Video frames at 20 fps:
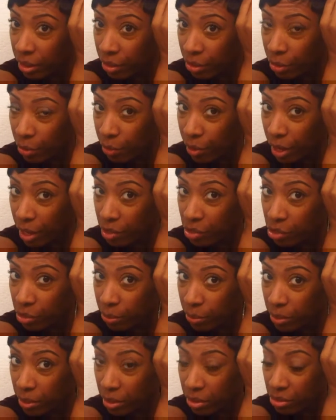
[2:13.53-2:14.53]
in a
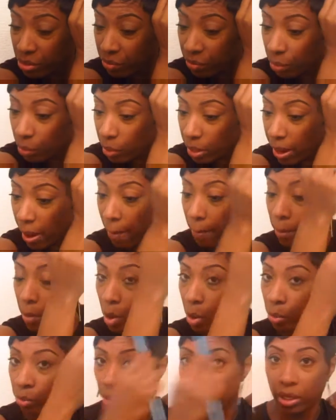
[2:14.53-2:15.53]
direction because of the way I
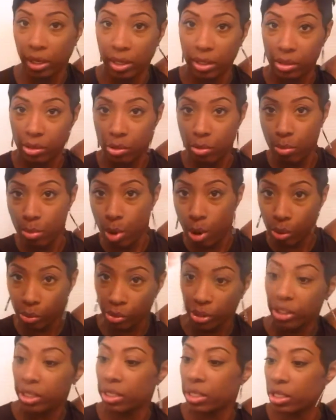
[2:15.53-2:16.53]
molded it. You
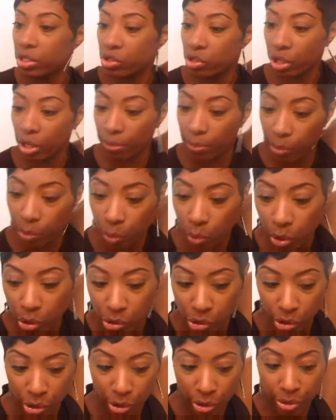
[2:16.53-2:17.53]
mold it in the shape you
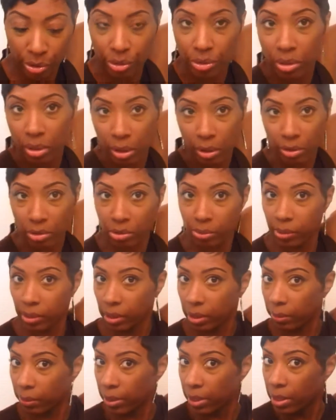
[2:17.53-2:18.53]
want your curls to
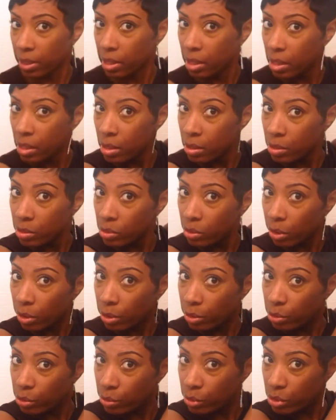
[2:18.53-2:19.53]
ultimately be. So
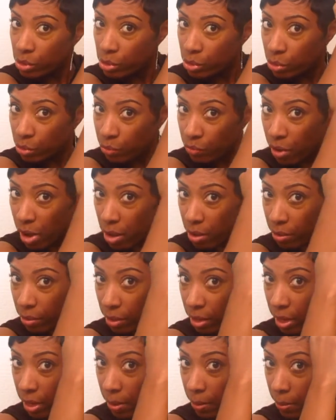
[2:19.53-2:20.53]
all you do is just
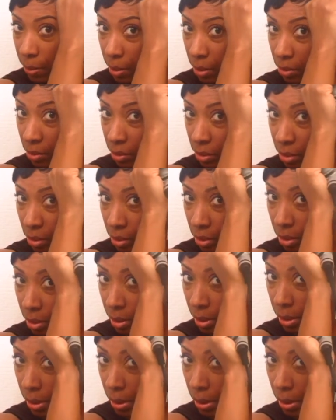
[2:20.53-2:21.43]
follow that, basically.